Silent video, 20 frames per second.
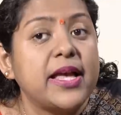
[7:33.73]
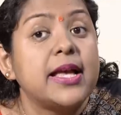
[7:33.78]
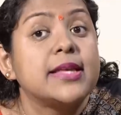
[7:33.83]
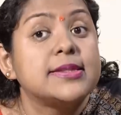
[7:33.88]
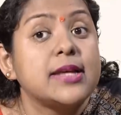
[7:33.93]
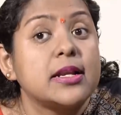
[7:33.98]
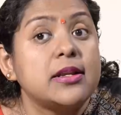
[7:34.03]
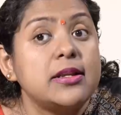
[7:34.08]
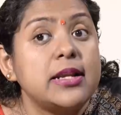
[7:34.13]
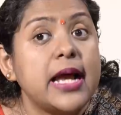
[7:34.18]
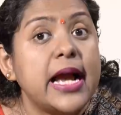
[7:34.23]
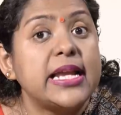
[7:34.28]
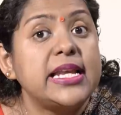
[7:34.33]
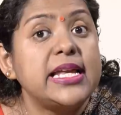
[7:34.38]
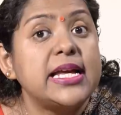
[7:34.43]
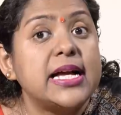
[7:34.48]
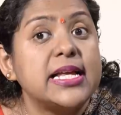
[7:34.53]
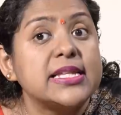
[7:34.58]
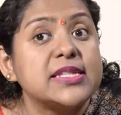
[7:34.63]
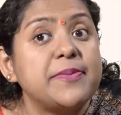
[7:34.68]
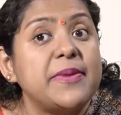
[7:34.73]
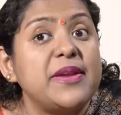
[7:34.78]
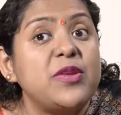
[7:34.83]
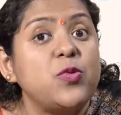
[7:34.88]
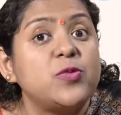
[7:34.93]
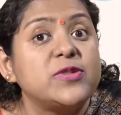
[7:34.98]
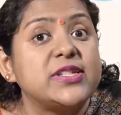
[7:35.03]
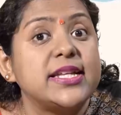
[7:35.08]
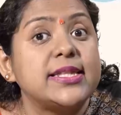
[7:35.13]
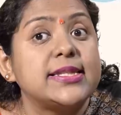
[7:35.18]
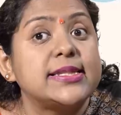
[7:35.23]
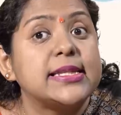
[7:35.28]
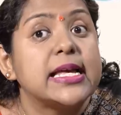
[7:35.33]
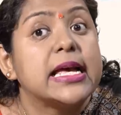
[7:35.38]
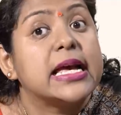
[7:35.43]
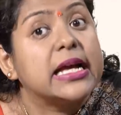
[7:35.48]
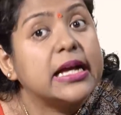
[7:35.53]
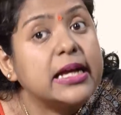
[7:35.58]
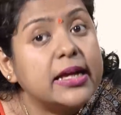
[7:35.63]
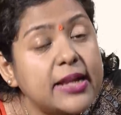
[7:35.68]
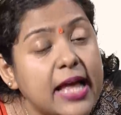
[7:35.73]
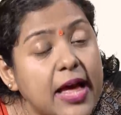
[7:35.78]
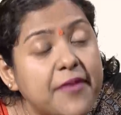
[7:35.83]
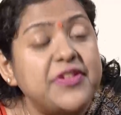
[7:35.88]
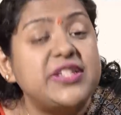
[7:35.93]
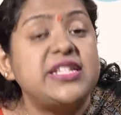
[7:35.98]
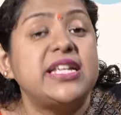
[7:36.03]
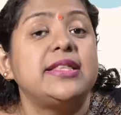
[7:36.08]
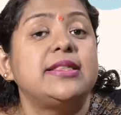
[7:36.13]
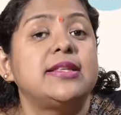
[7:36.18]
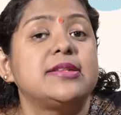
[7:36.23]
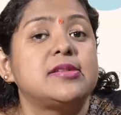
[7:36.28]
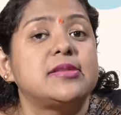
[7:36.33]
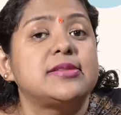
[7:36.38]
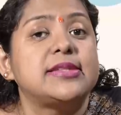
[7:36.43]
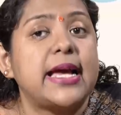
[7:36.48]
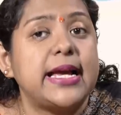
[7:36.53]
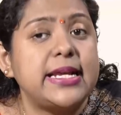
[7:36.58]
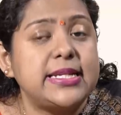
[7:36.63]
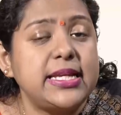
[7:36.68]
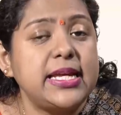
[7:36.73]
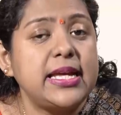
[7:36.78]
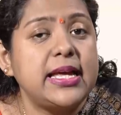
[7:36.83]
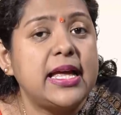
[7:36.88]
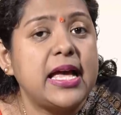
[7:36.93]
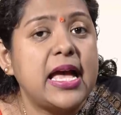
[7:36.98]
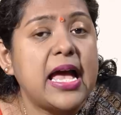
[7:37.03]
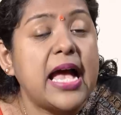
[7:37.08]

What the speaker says: Certain ideas may lose its gravity in the society,